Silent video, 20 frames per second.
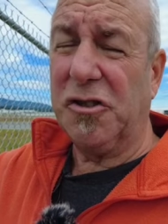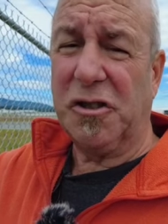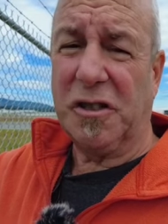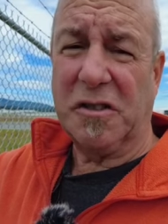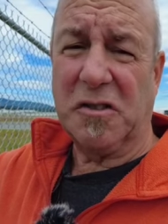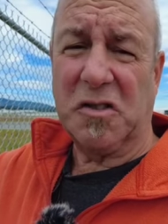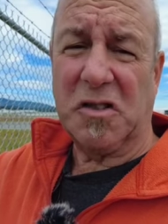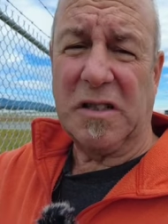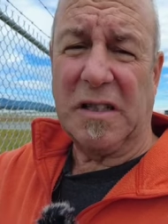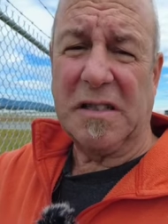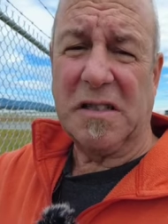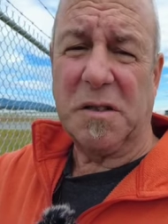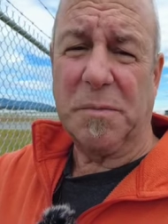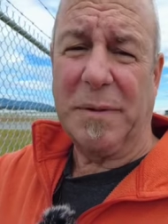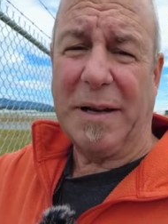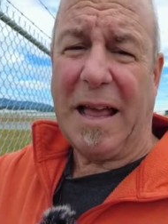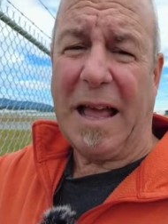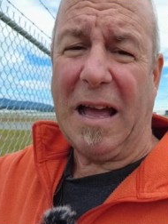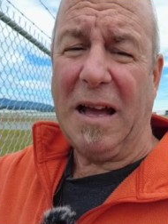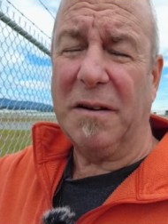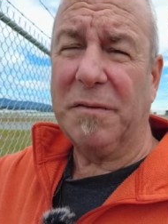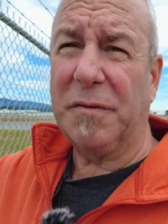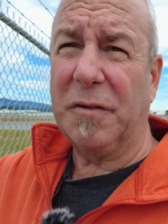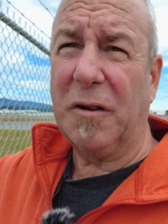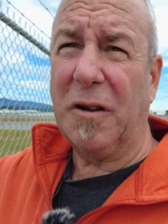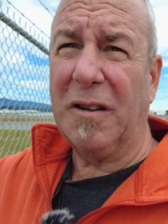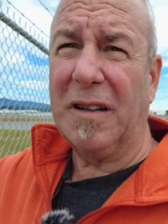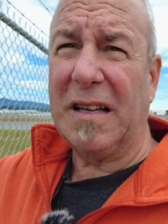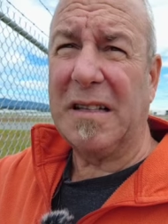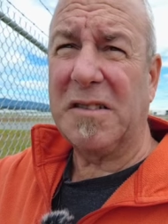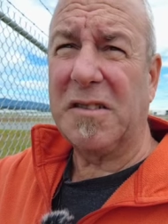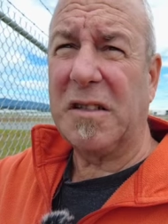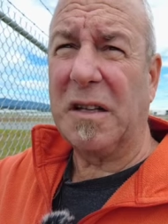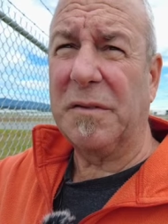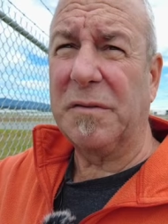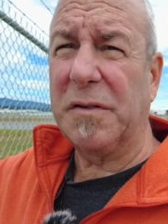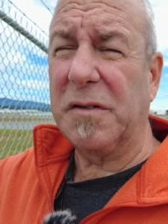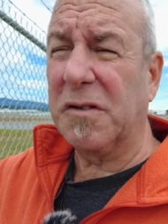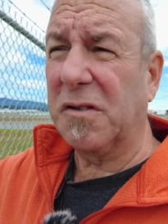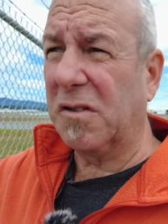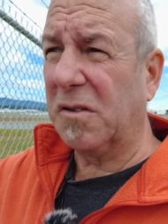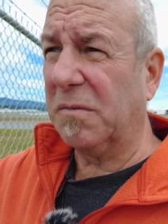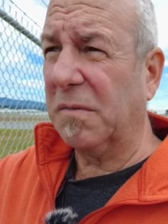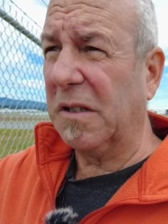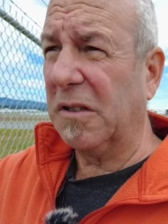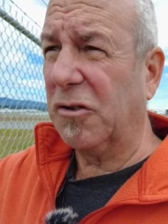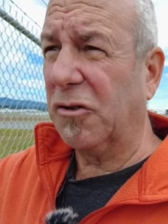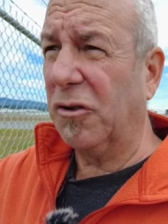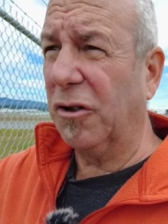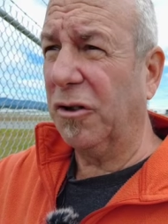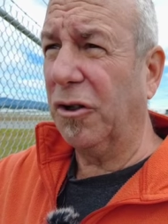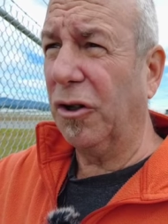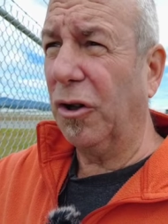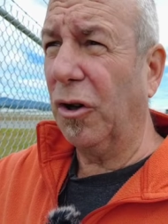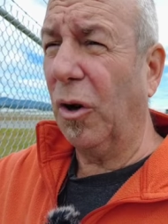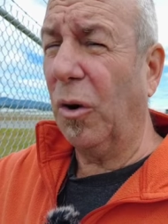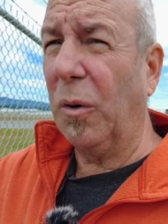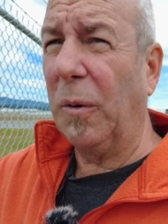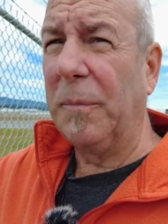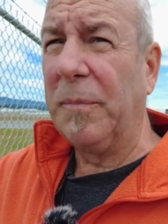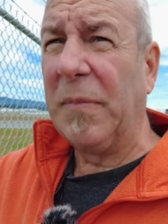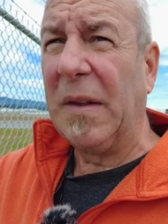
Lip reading: you can slice them in half and all that stuff is good to go.